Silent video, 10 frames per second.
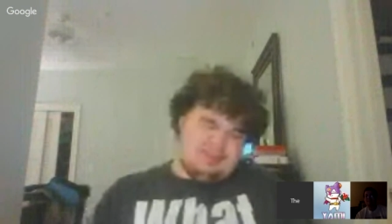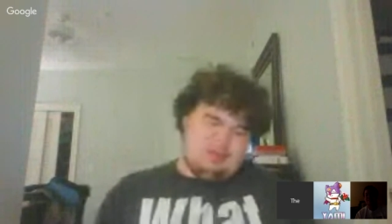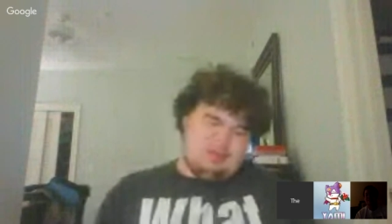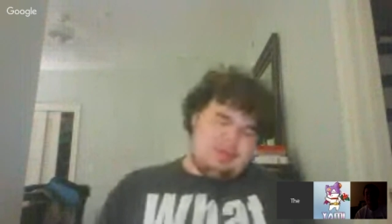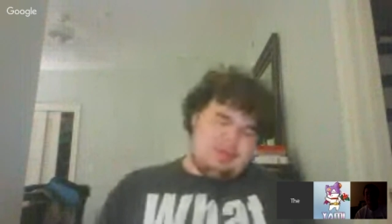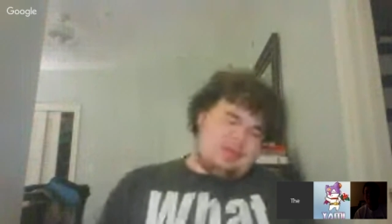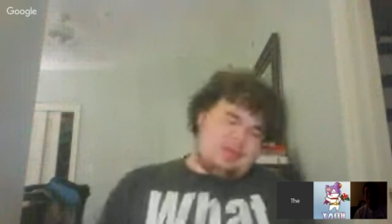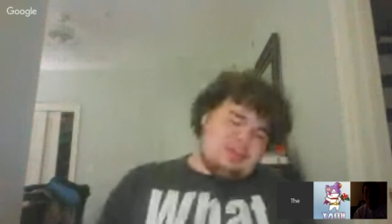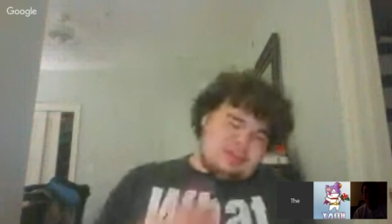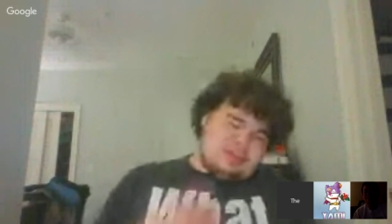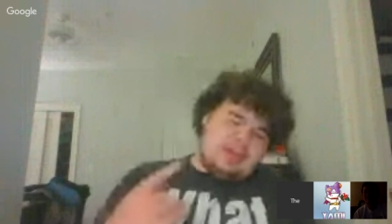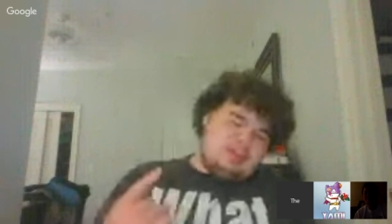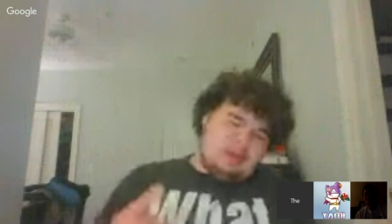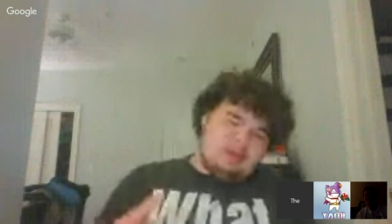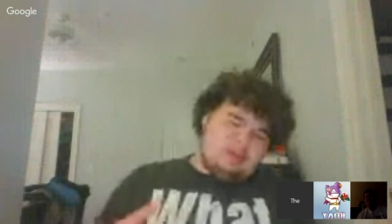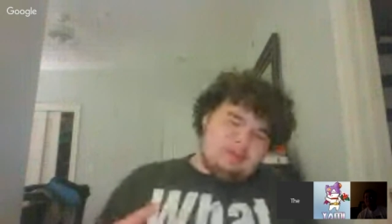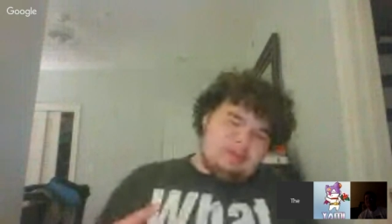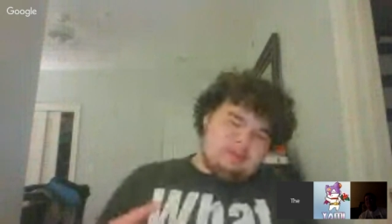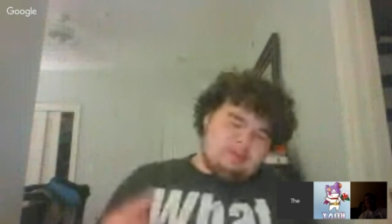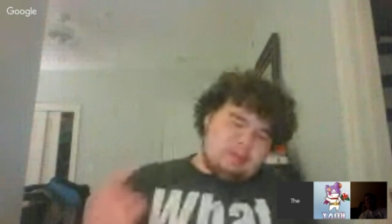It's the same
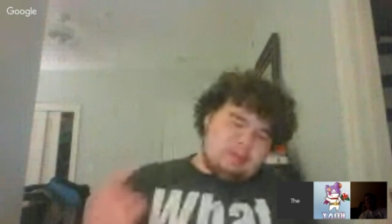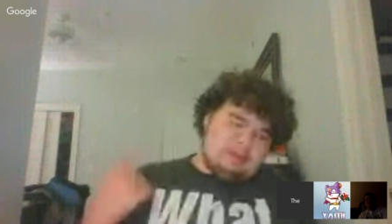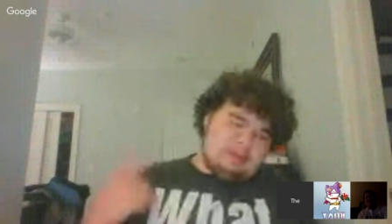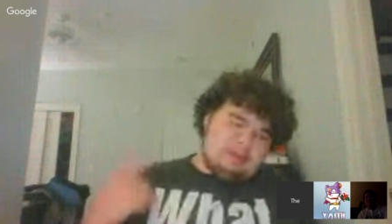argument with the